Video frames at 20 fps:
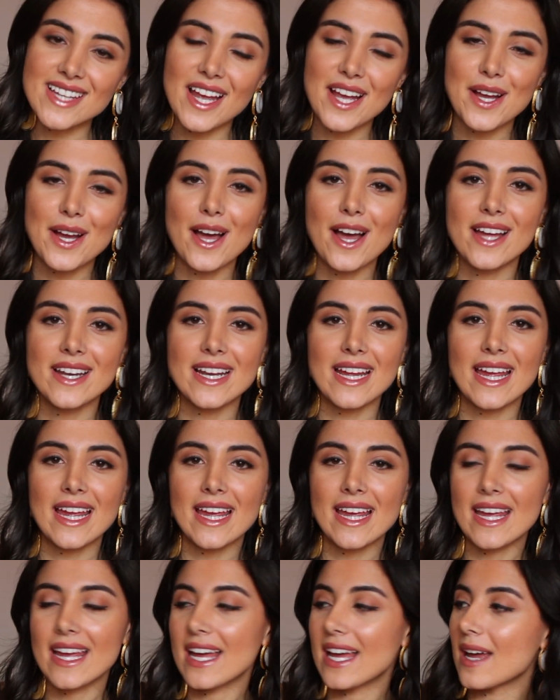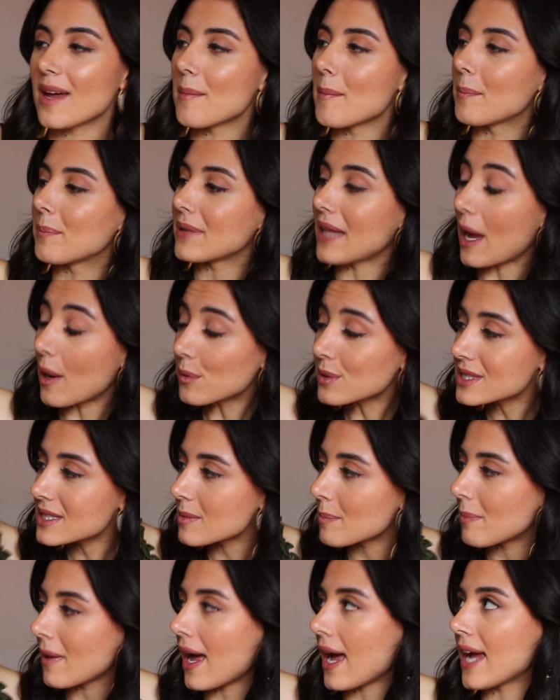I got a blouse
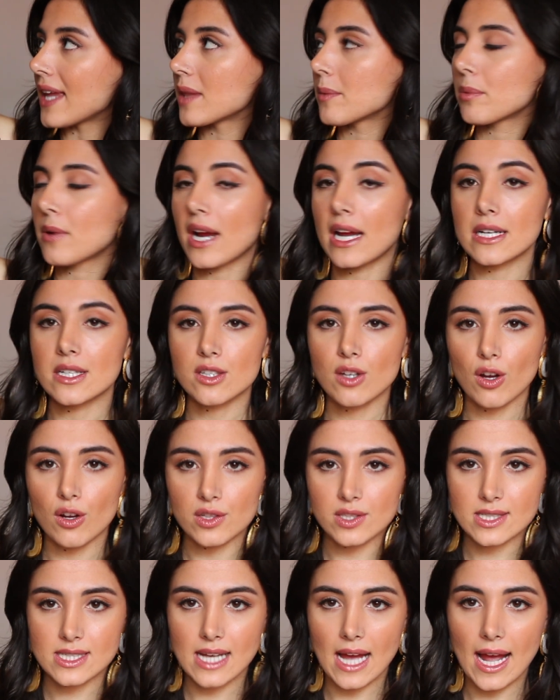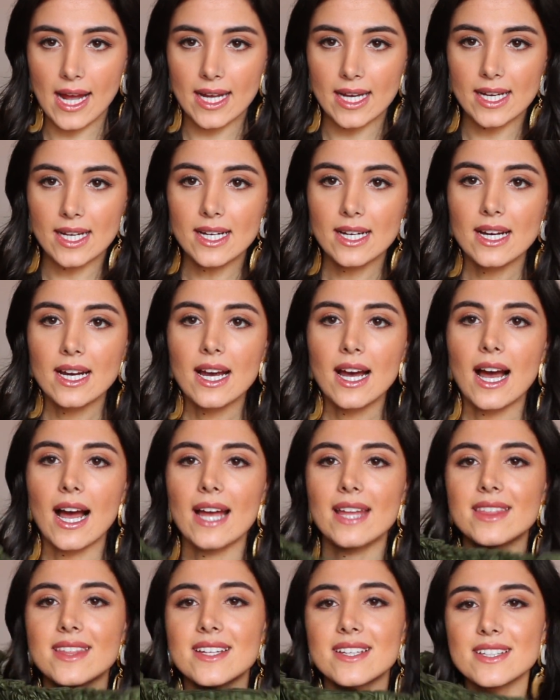by the brand Cult Gaia.
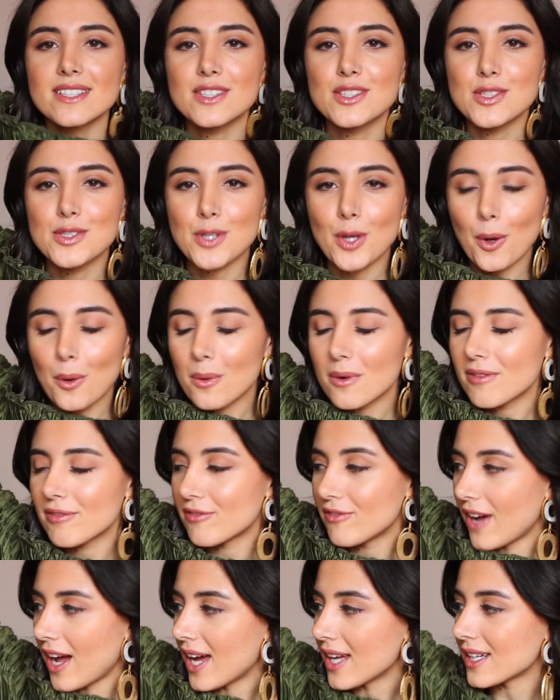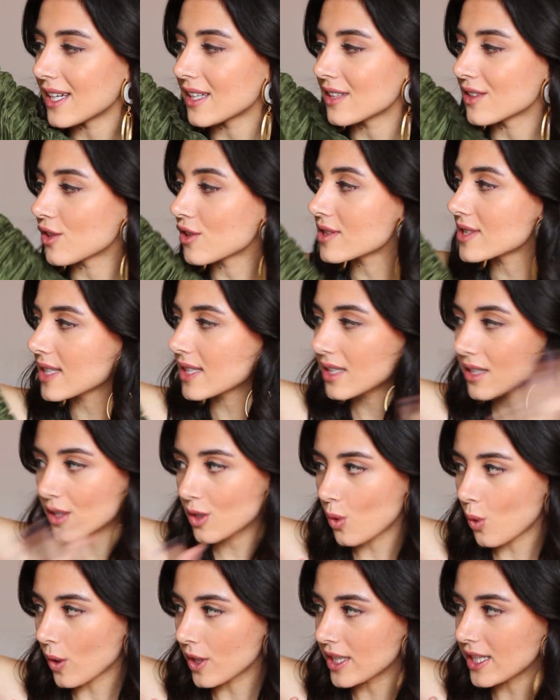I think it's so fun. It looks like an
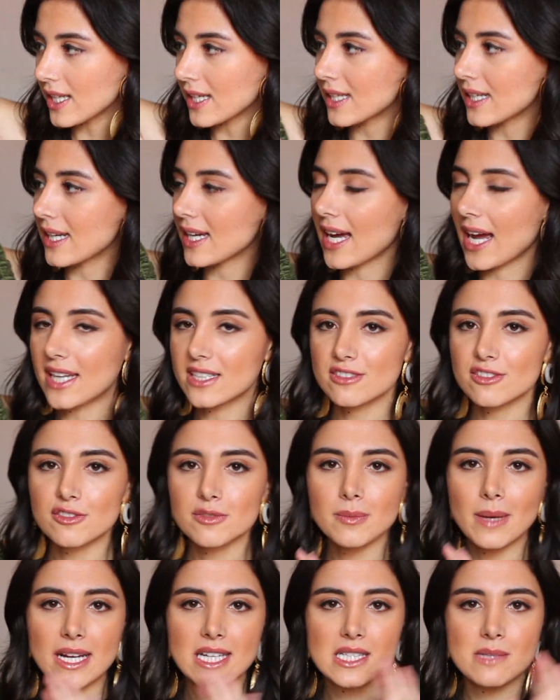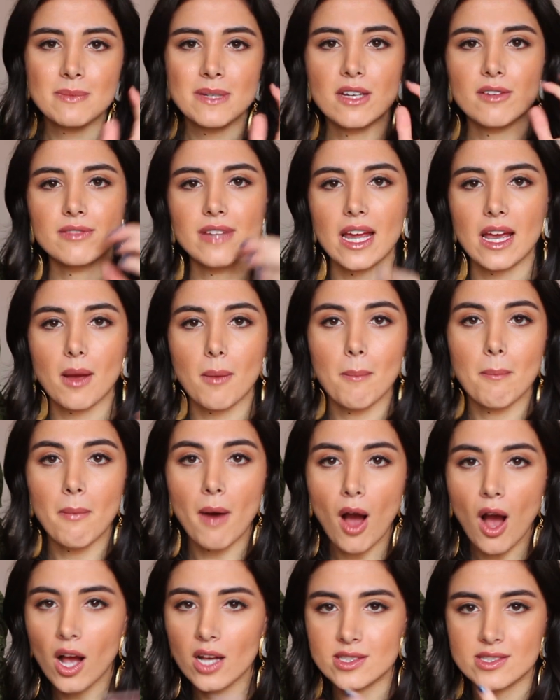accordion. It kind of reminds me of like
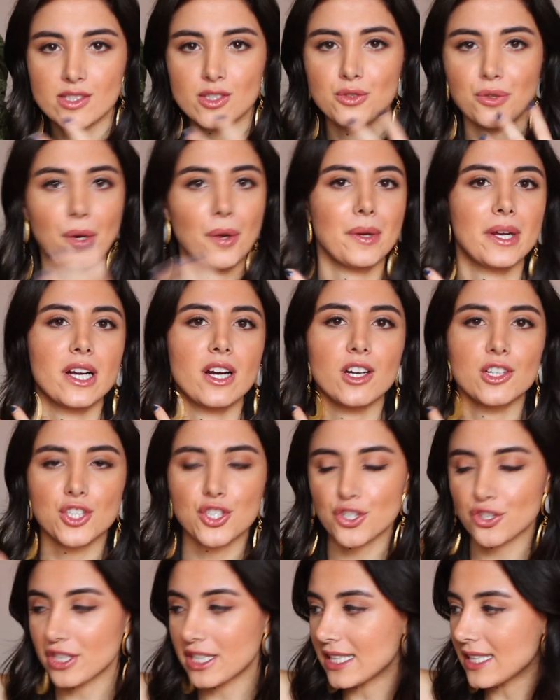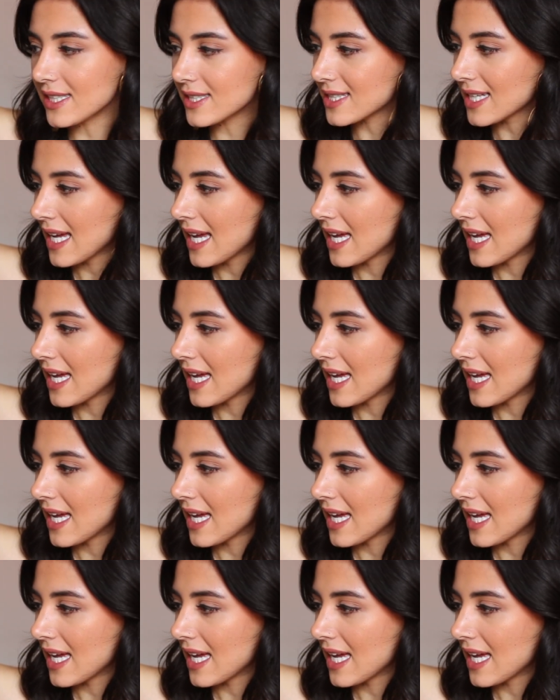moss growing on trees